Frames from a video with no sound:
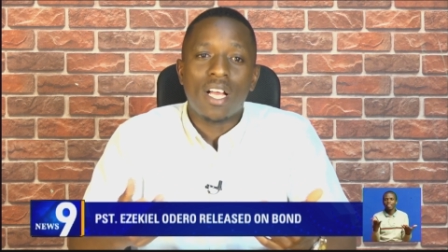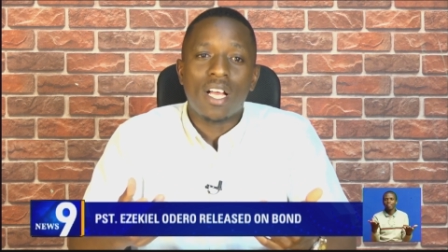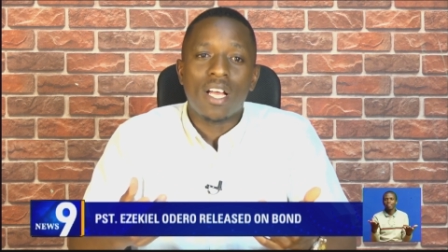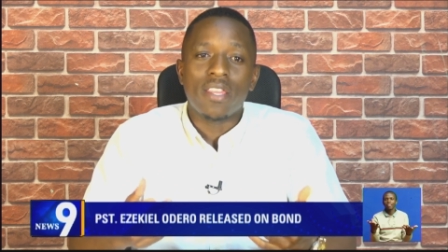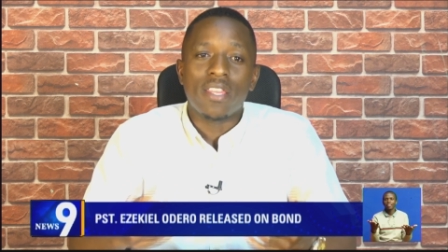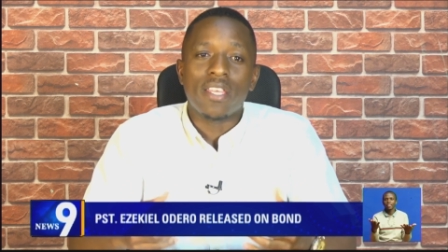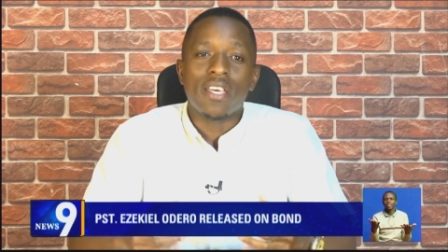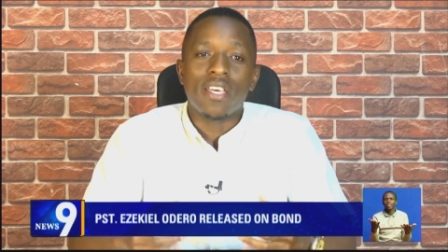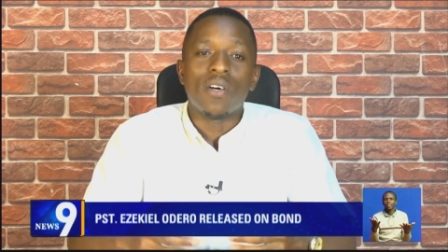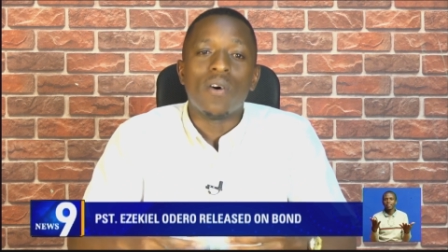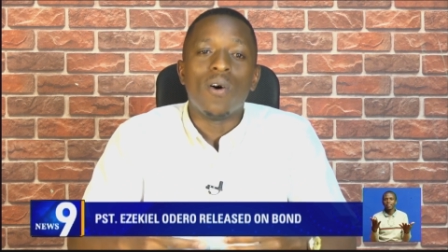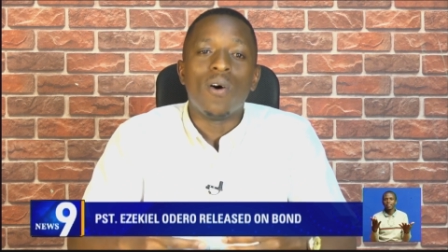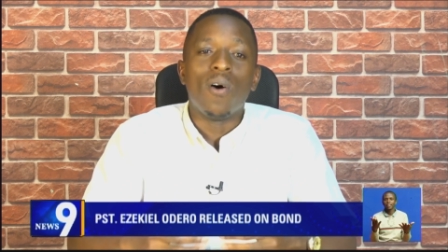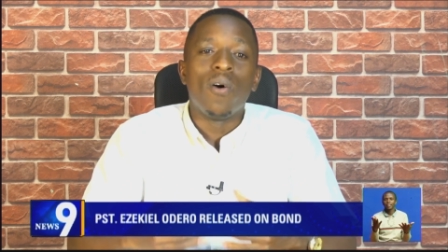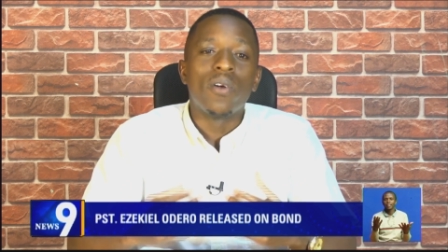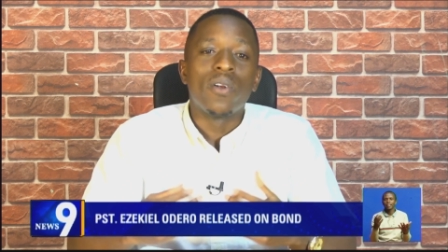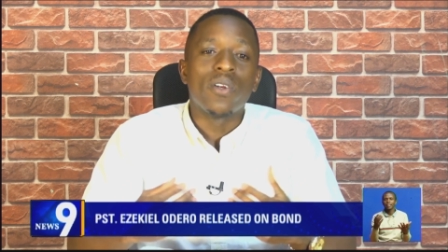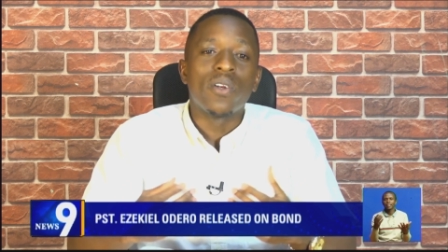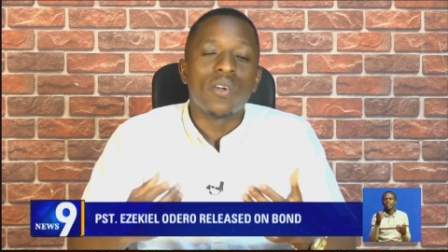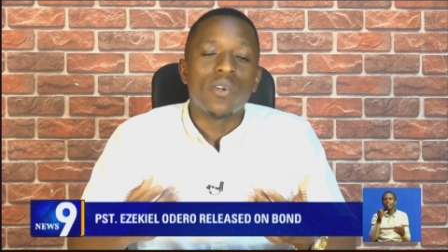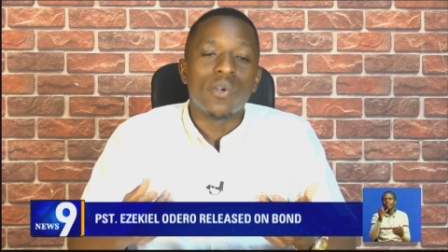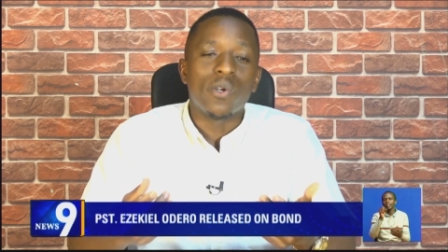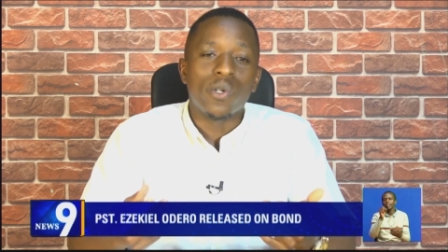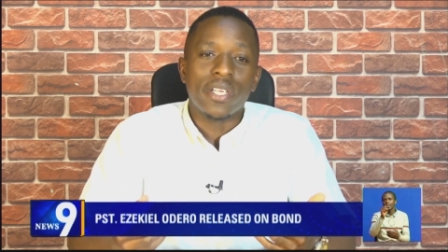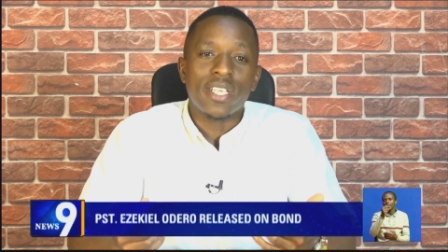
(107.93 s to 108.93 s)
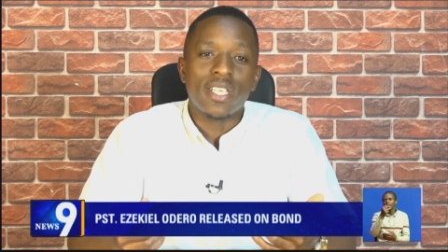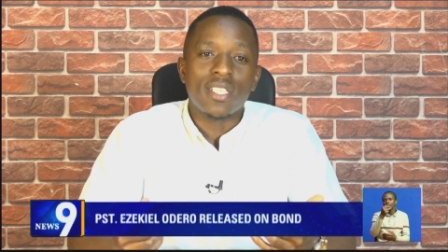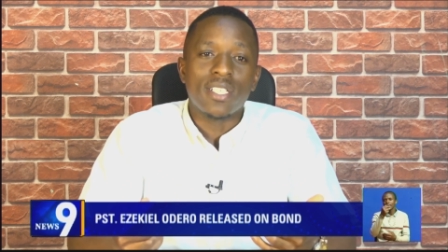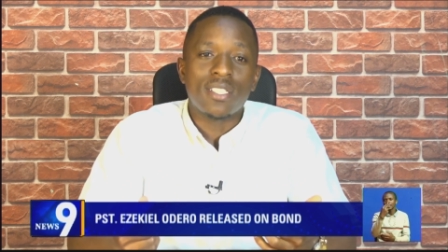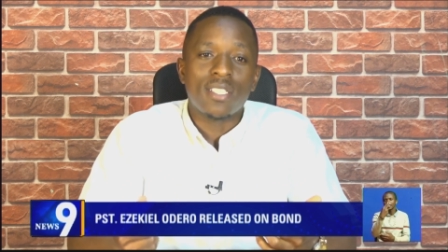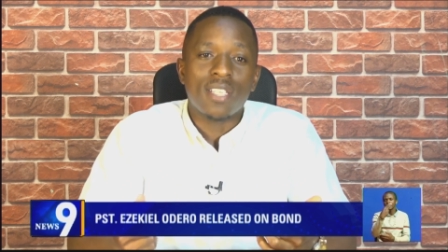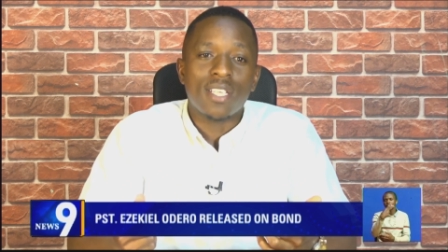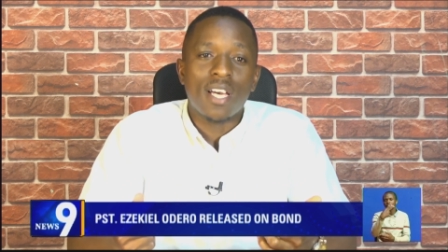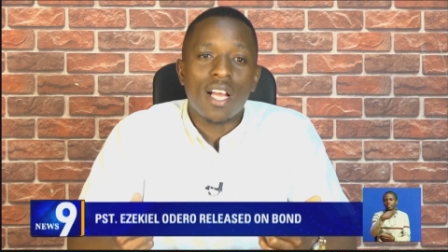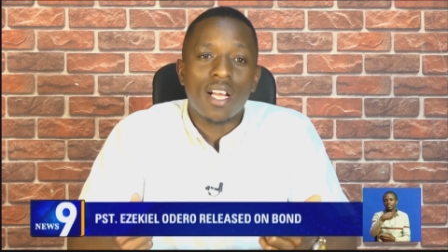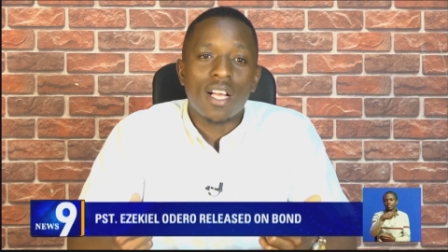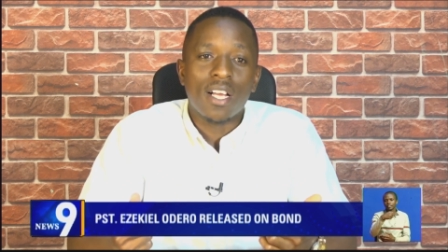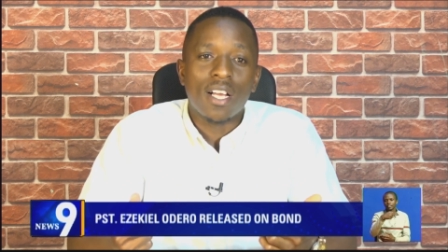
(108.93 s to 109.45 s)
the ongoing
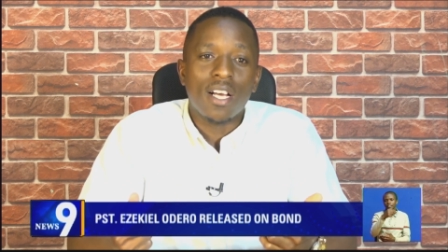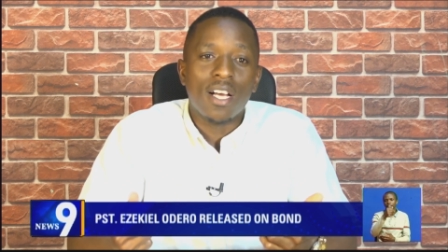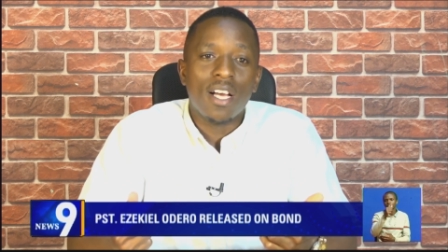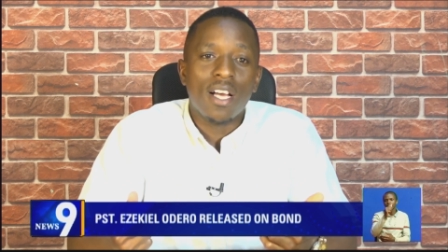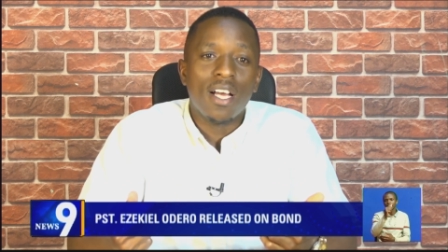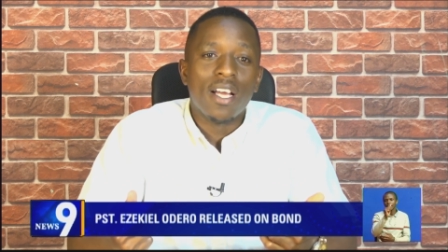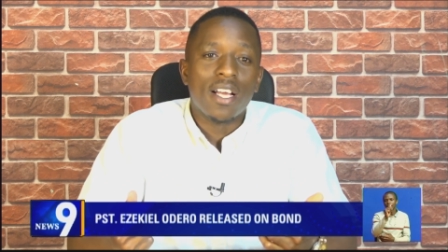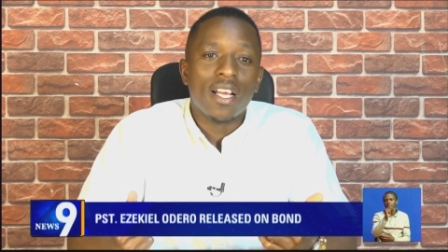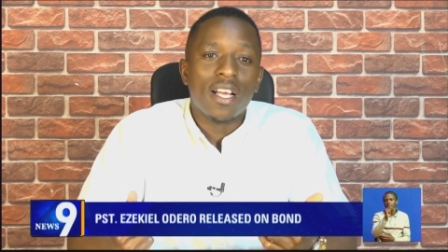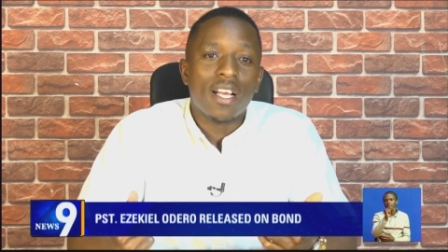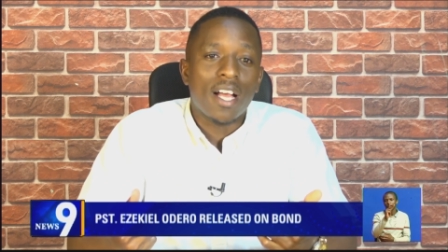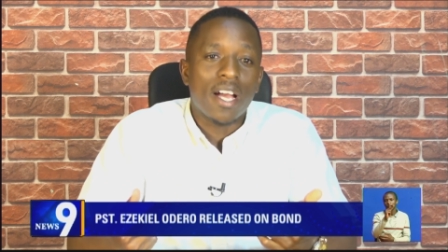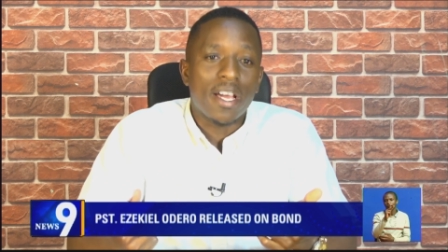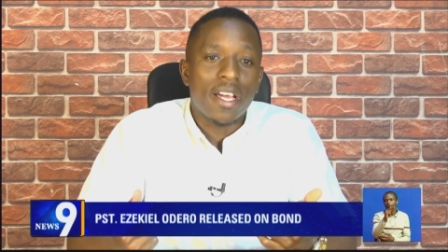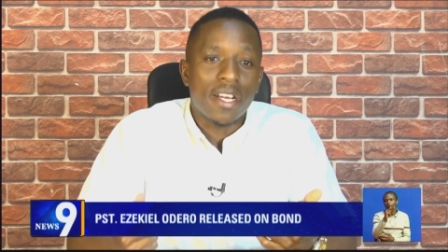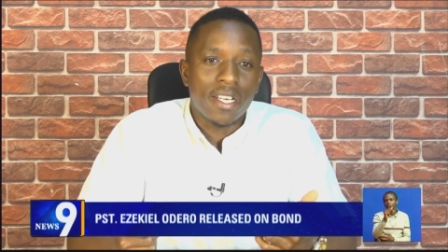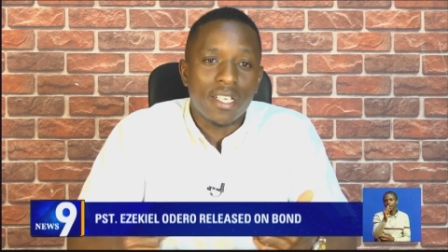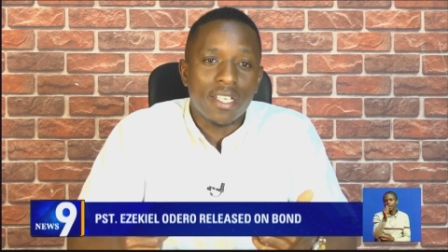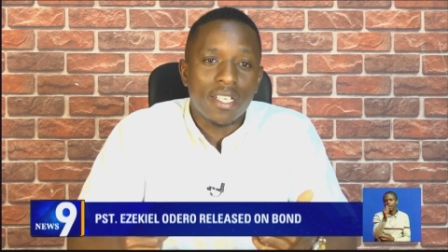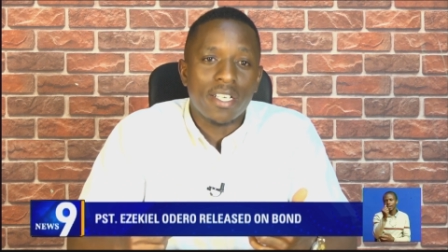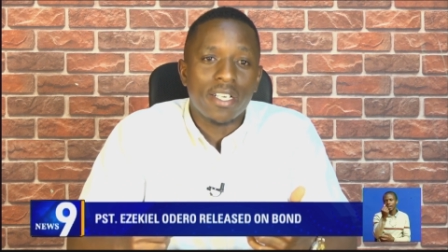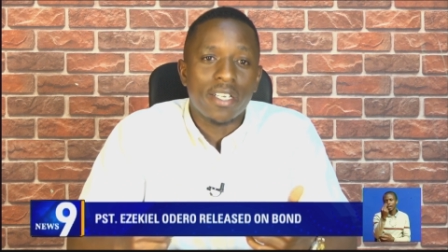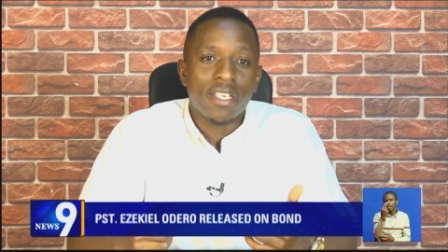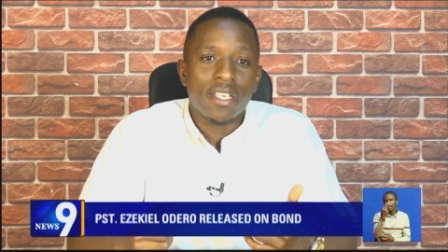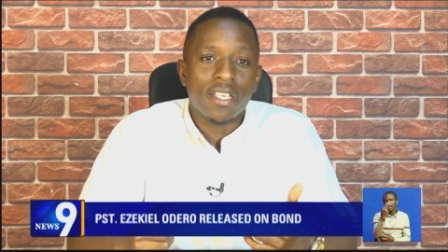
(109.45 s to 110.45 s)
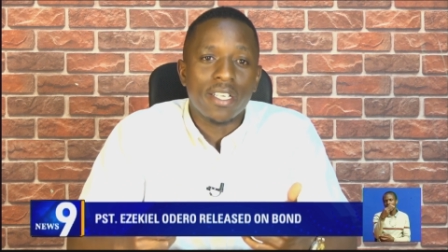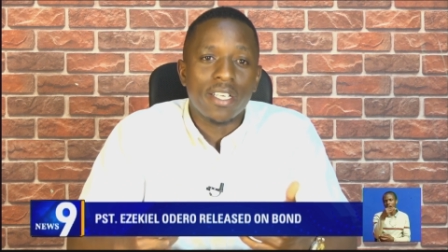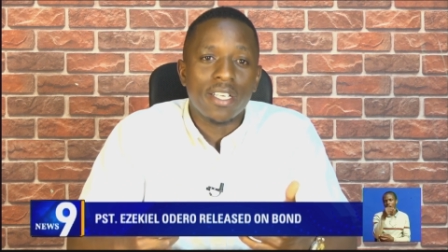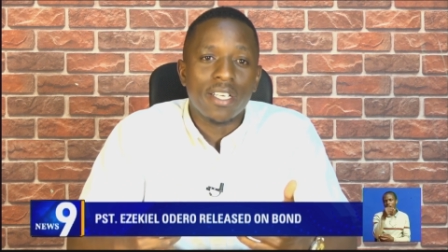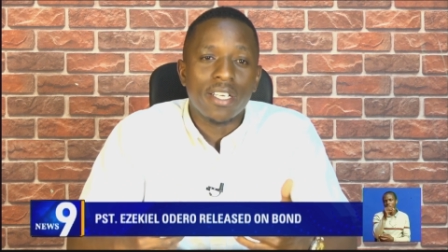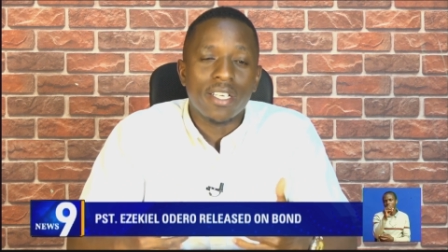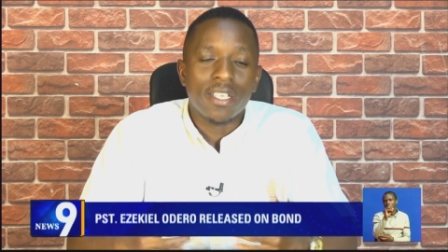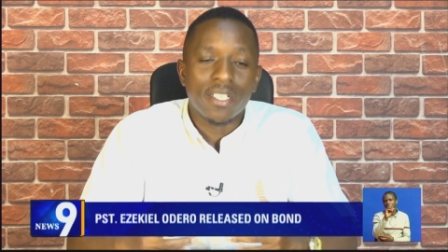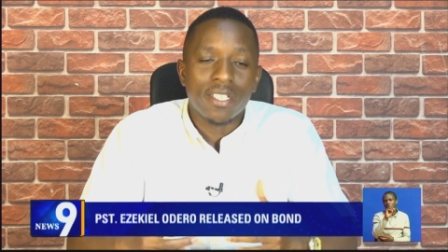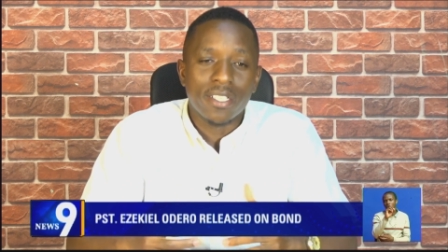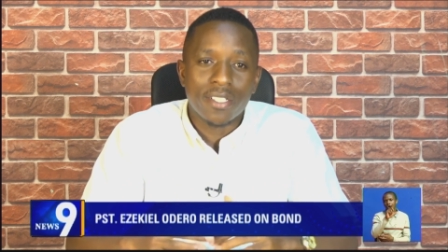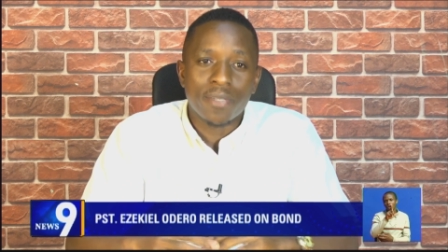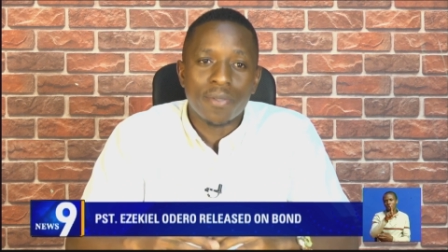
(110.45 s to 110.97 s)
saga currently.
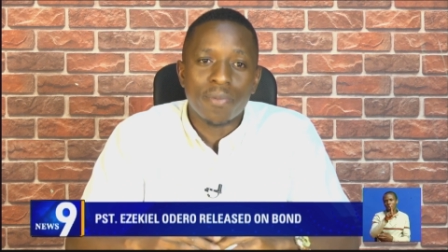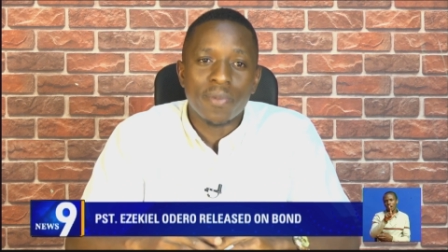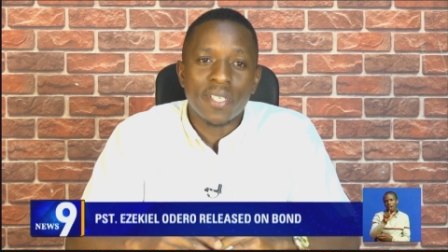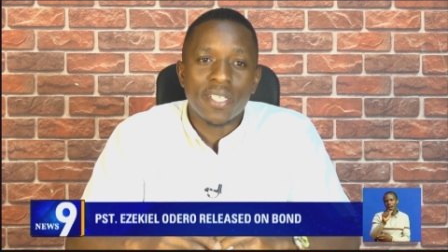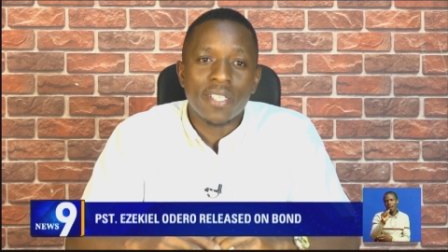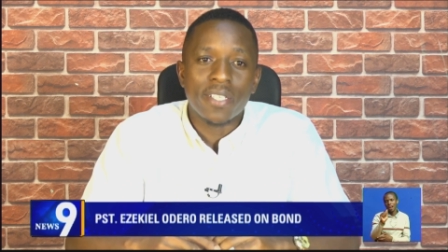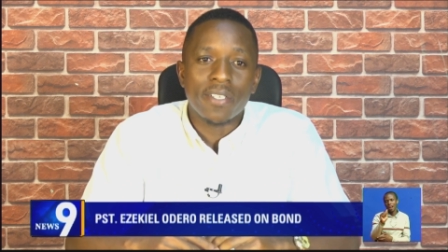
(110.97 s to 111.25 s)
Yes, Betty.